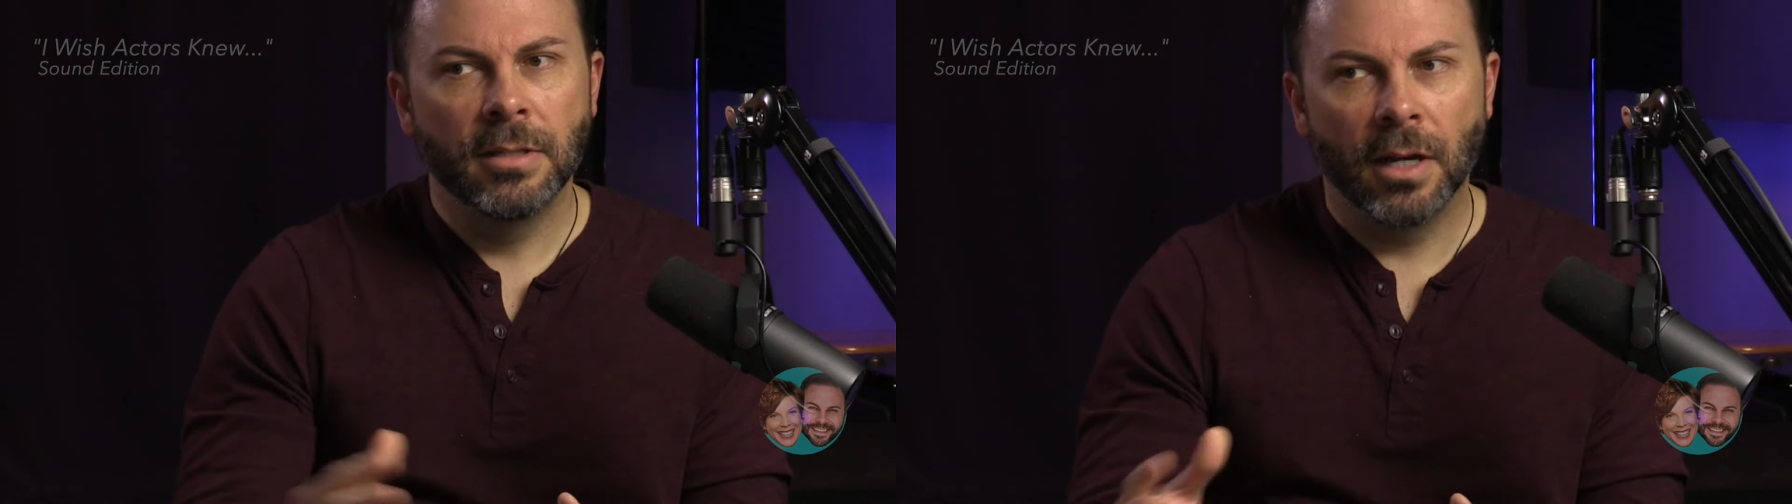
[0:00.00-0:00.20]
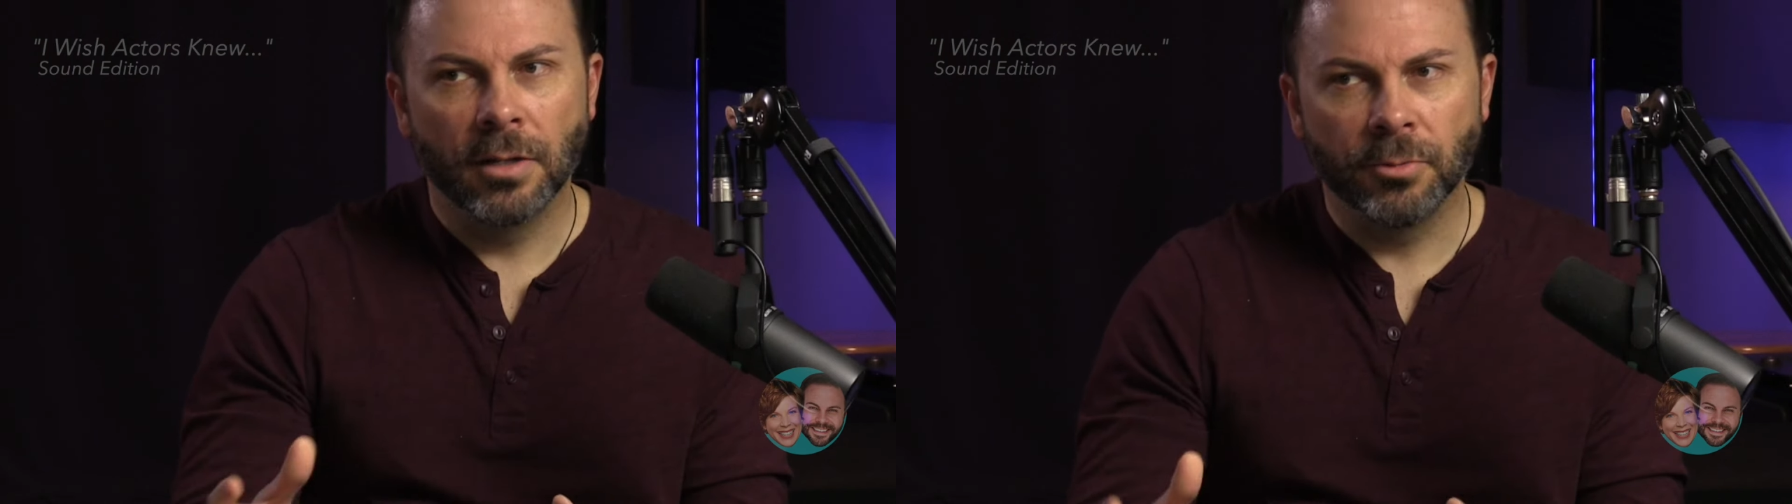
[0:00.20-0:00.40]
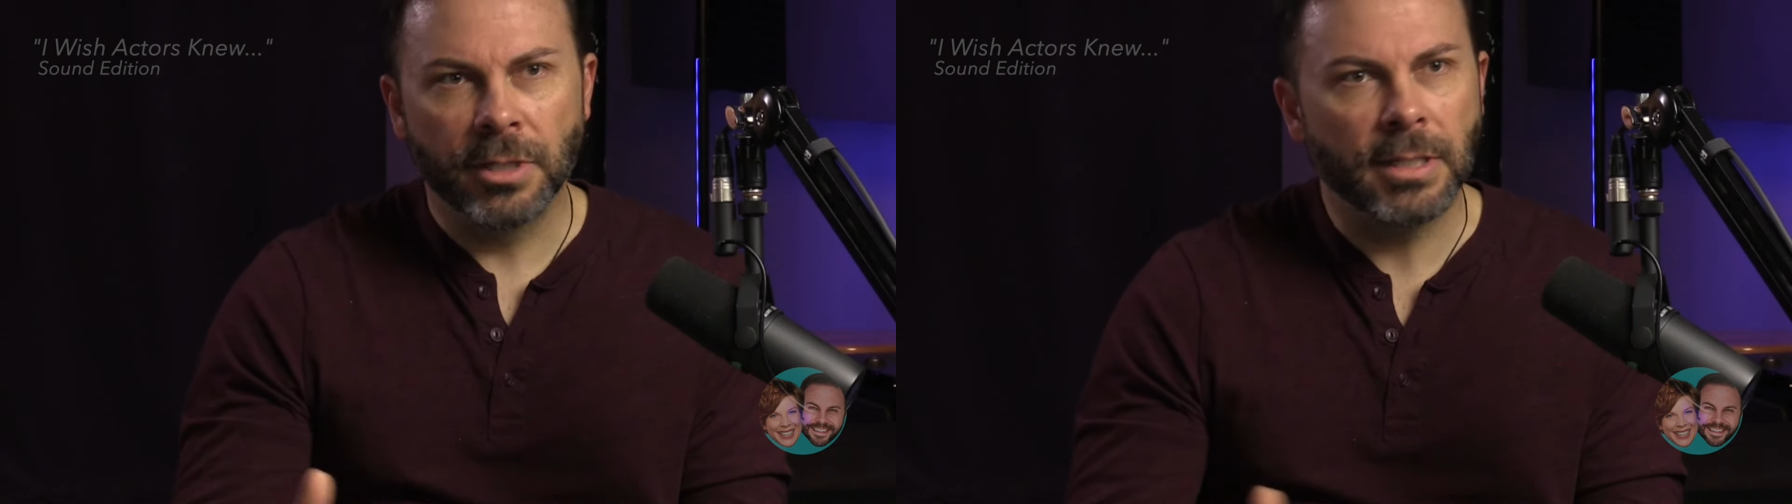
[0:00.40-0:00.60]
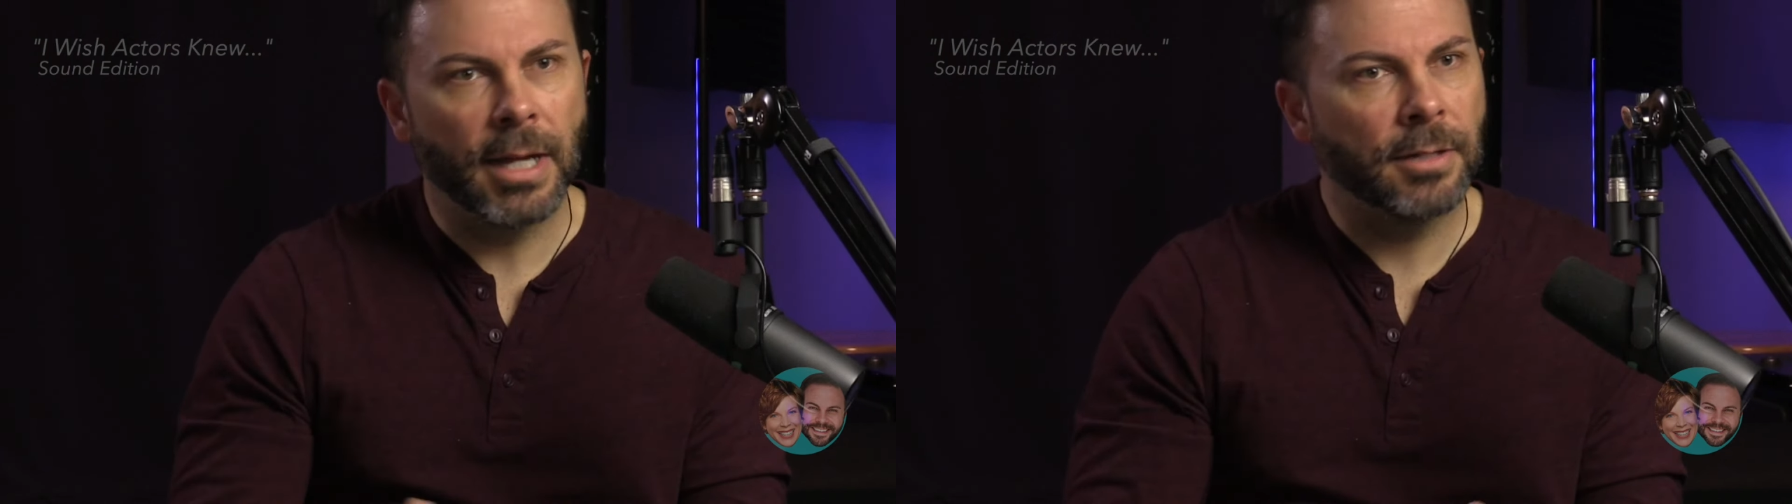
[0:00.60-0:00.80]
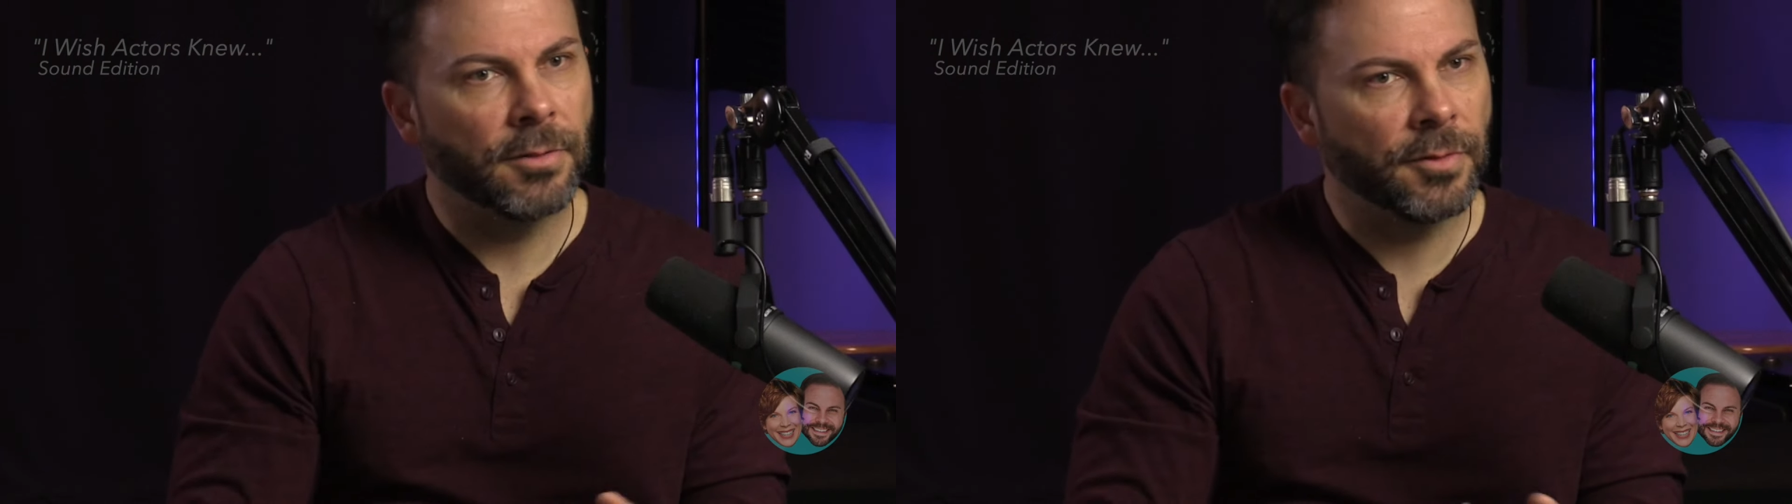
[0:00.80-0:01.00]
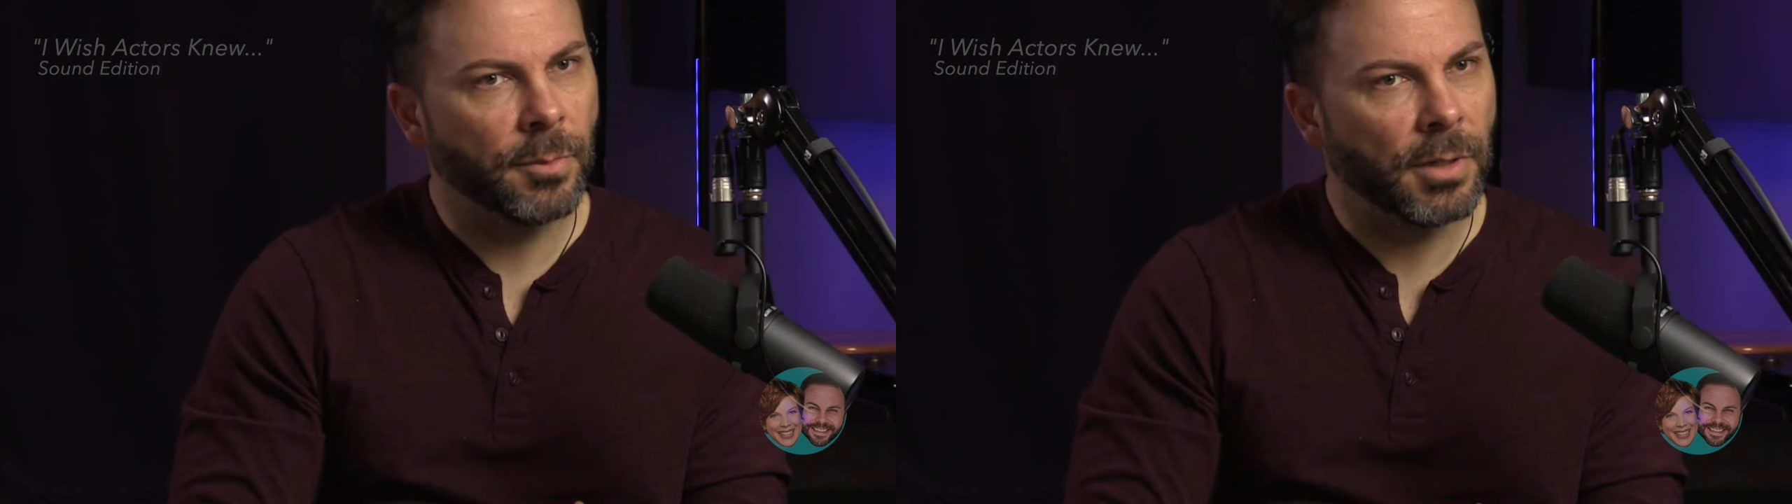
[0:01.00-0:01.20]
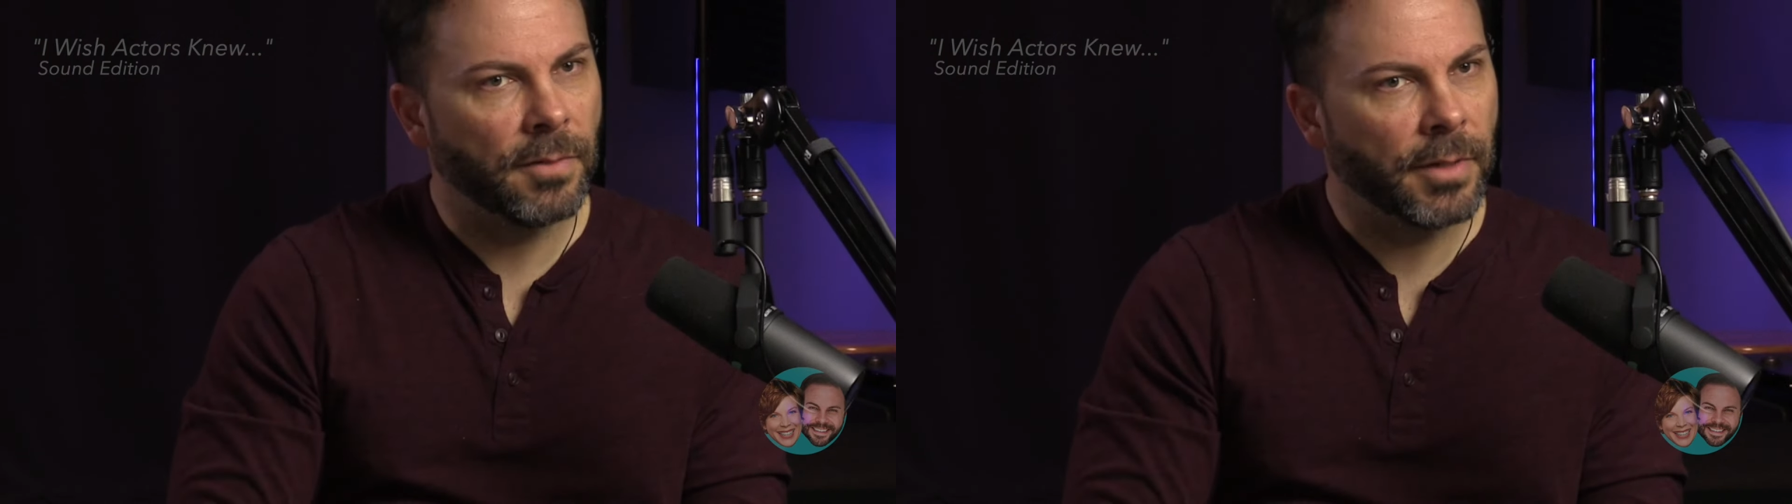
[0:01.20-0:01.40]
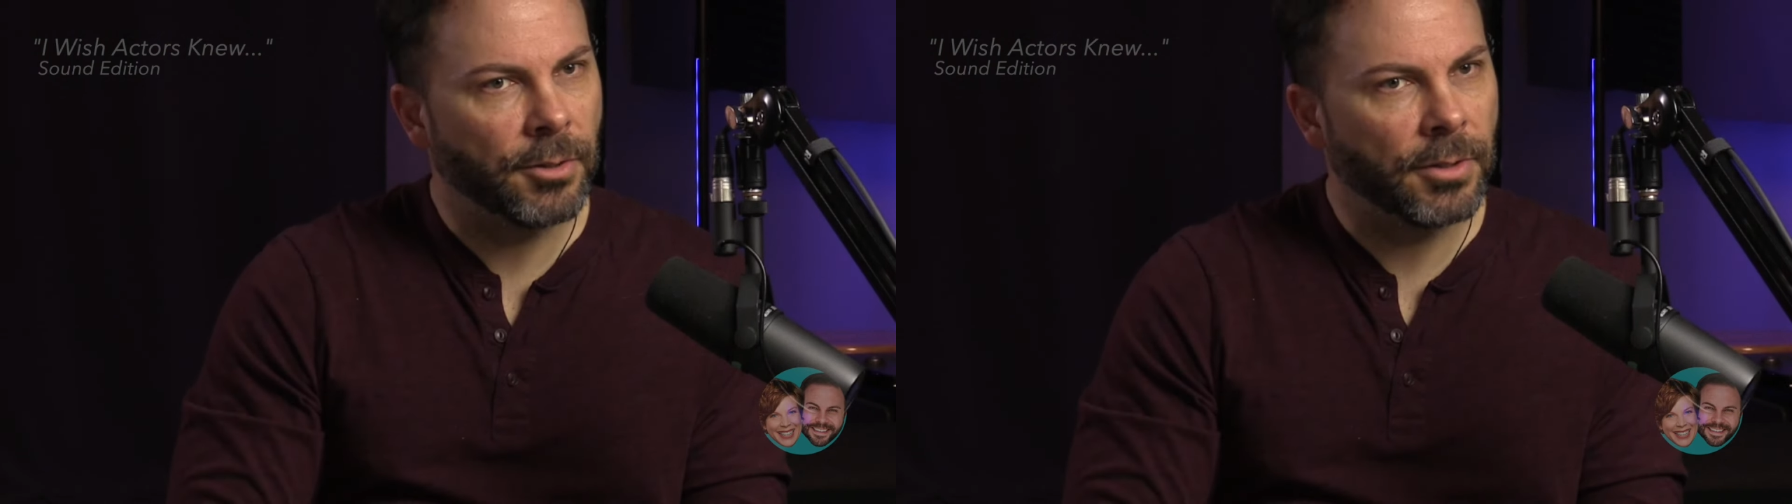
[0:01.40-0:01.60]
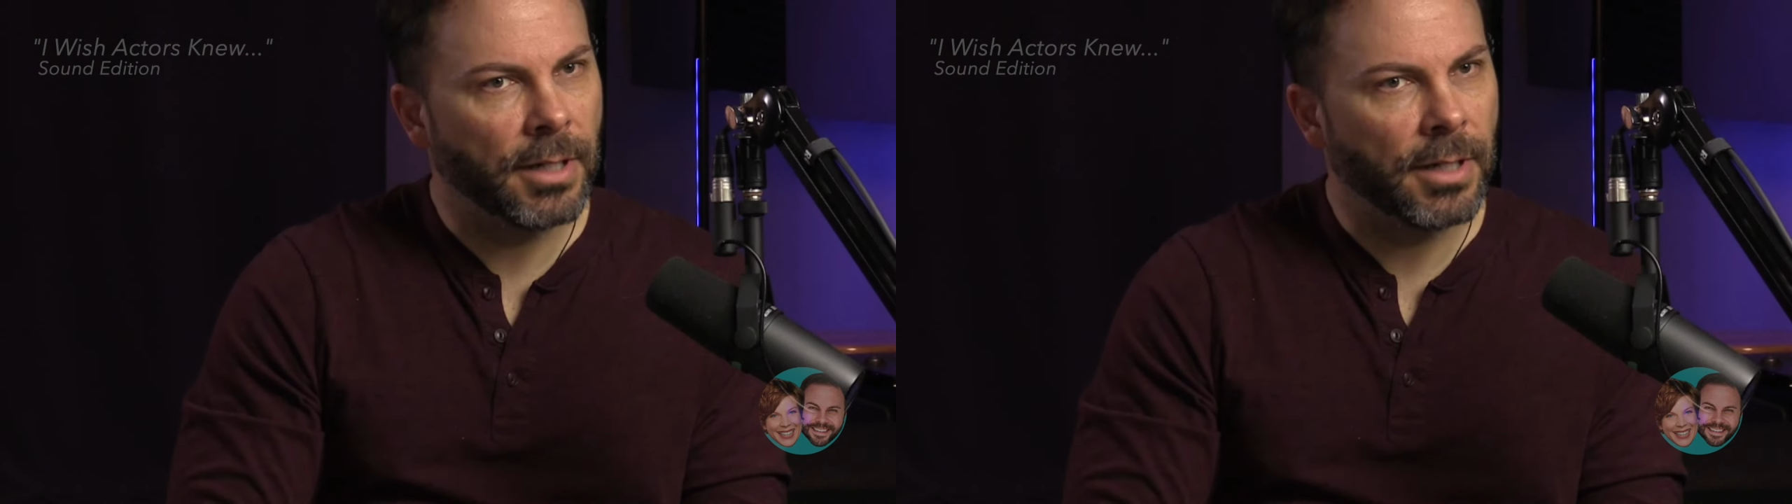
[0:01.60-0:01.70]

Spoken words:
a green actor from a veteran